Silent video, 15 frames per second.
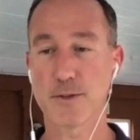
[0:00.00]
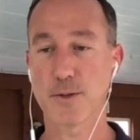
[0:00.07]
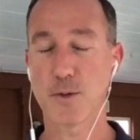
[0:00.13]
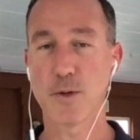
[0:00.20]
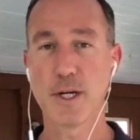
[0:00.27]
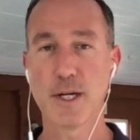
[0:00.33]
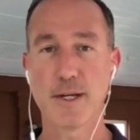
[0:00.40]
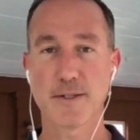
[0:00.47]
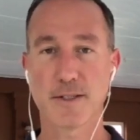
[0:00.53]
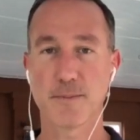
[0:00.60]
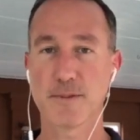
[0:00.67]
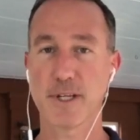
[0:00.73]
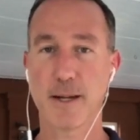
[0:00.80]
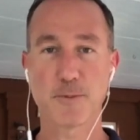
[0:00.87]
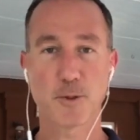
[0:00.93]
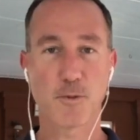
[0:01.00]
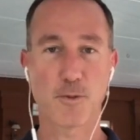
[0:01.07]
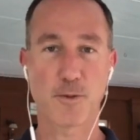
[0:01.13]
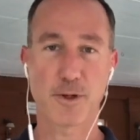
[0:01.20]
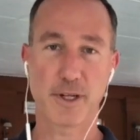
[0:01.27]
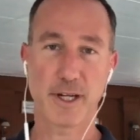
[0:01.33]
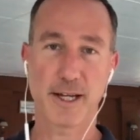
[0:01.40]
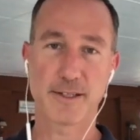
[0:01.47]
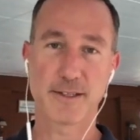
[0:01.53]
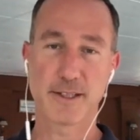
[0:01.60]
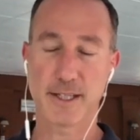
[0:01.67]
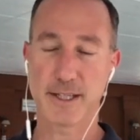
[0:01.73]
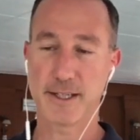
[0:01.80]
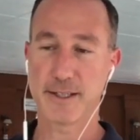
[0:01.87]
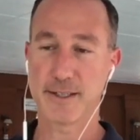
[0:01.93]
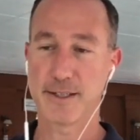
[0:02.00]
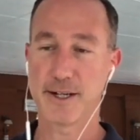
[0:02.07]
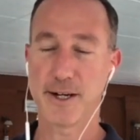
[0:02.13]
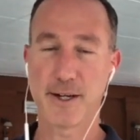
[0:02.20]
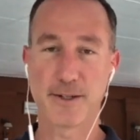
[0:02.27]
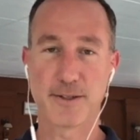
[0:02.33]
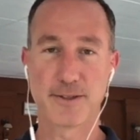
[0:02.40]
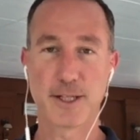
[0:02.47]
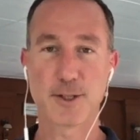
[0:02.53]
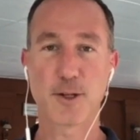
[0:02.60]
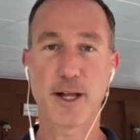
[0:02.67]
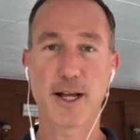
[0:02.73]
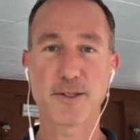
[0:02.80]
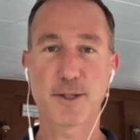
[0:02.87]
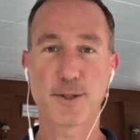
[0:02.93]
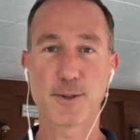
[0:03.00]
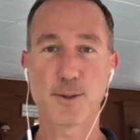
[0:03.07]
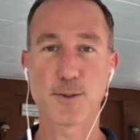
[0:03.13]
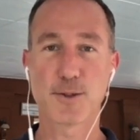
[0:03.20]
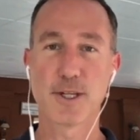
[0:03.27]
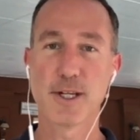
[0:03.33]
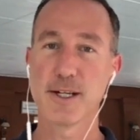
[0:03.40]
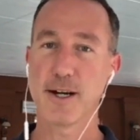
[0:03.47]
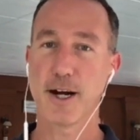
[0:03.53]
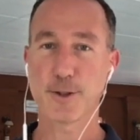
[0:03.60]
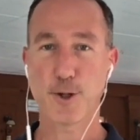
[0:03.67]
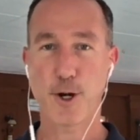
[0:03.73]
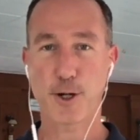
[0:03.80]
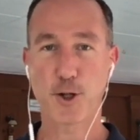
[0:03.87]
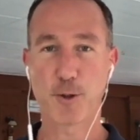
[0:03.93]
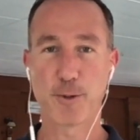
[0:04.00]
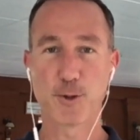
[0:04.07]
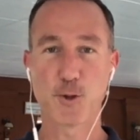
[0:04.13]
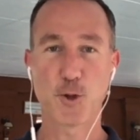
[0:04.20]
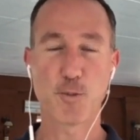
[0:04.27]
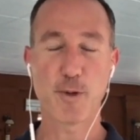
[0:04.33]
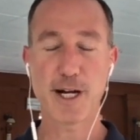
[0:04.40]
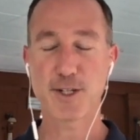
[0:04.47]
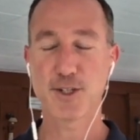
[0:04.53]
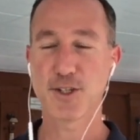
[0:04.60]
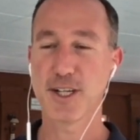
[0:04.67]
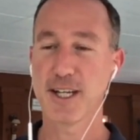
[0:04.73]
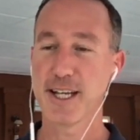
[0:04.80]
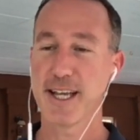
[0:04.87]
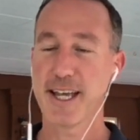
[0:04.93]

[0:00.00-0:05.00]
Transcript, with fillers: So sometimes over at, uh, on Digital Asset News, I talk a little bit too much,